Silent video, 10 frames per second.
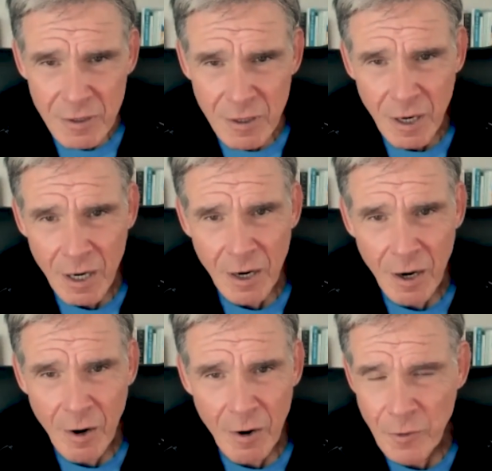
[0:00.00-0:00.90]
uh,
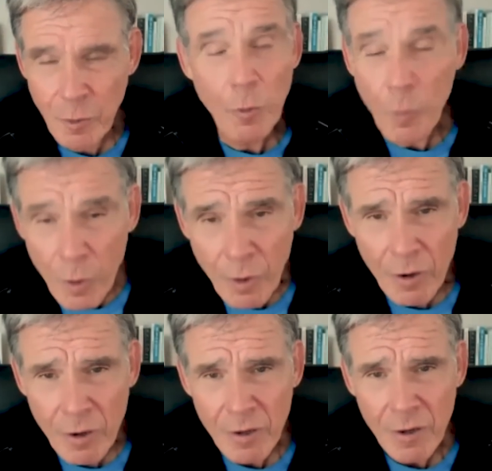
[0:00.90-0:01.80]
are, or don't
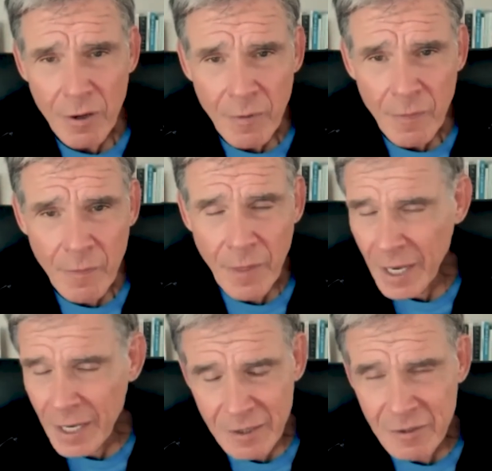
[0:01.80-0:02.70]
work
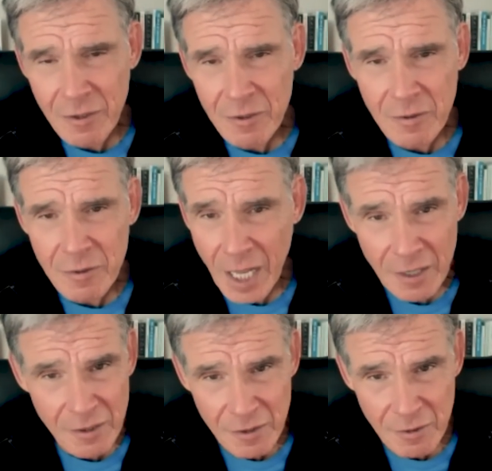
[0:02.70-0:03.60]
that is that
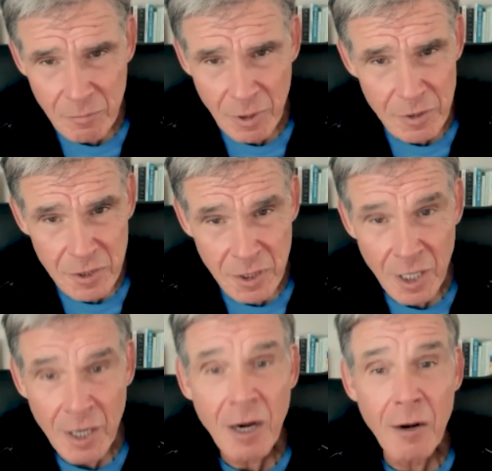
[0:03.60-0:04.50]
is a bunch of
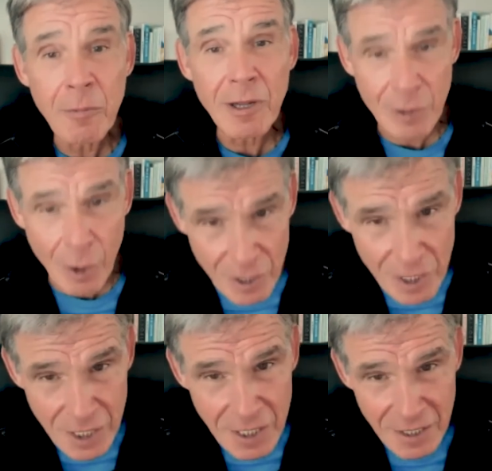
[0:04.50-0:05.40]

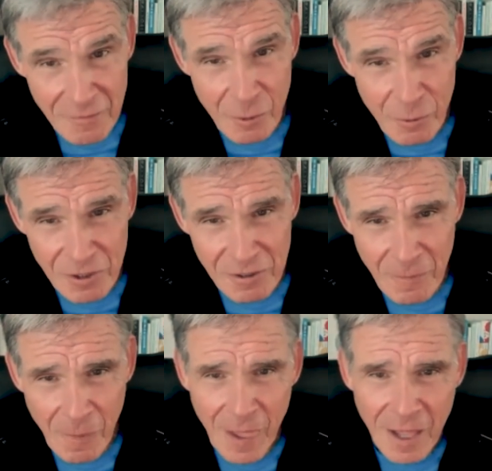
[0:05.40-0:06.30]
malarkey if you will
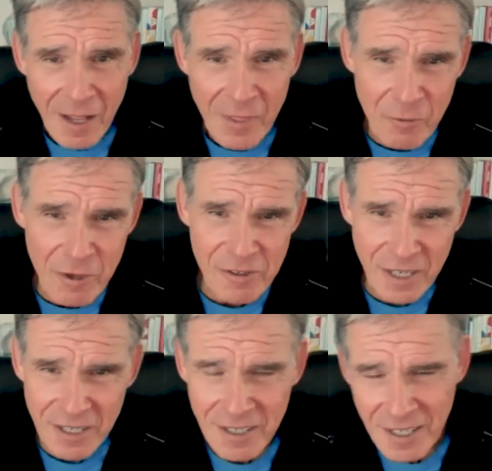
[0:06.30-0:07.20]
the reason
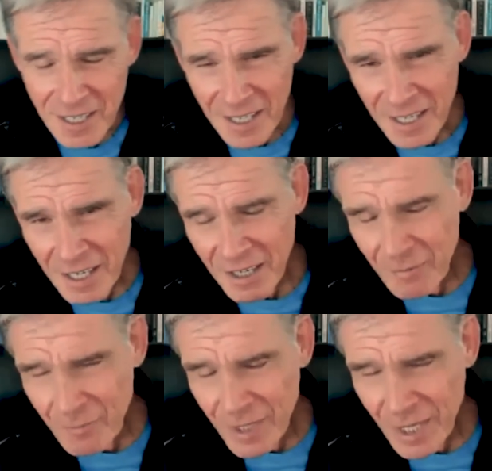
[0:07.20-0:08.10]

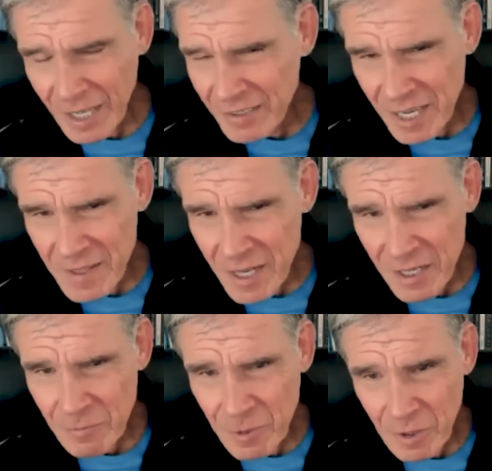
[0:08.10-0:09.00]
um, I say that
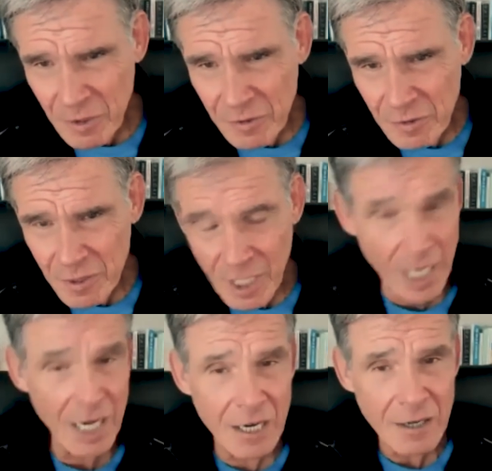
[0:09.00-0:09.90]
is because,
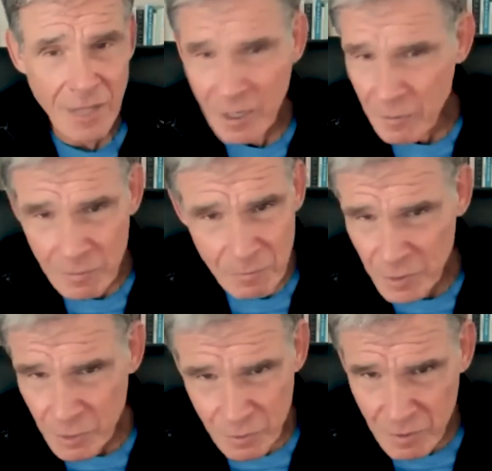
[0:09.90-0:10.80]
yeah, they don't
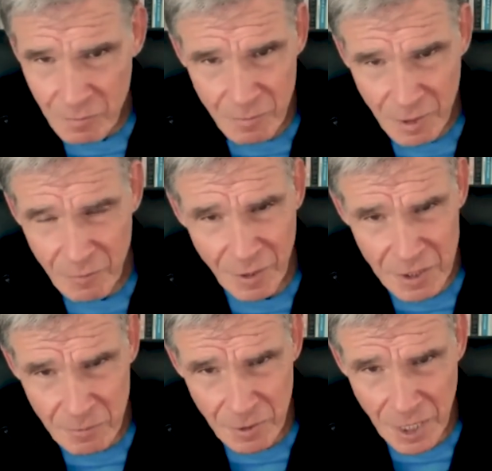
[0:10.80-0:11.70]
do the
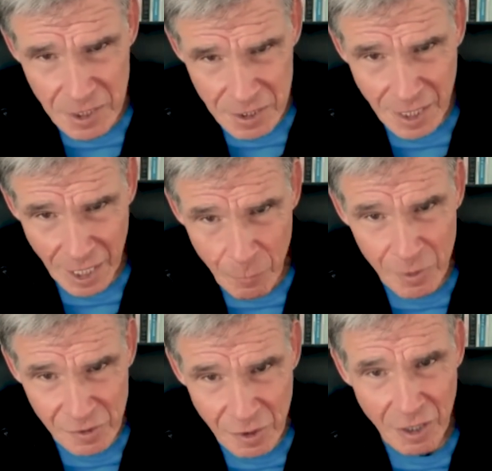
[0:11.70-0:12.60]
infection protection like we
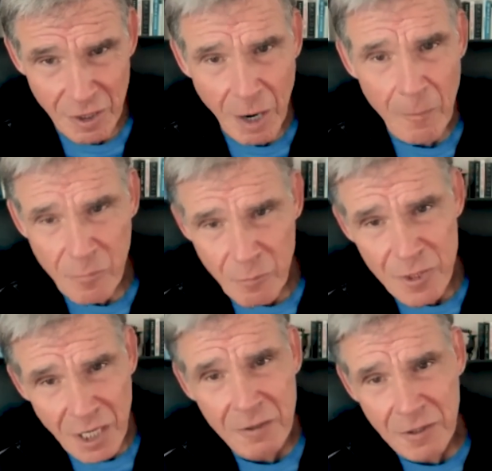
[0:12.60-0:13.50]
saw up through
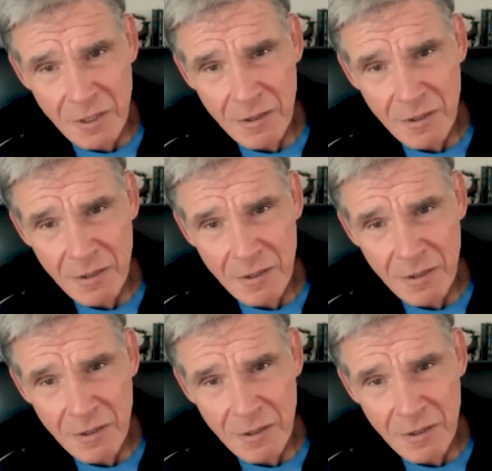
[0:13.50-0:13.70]
Delta.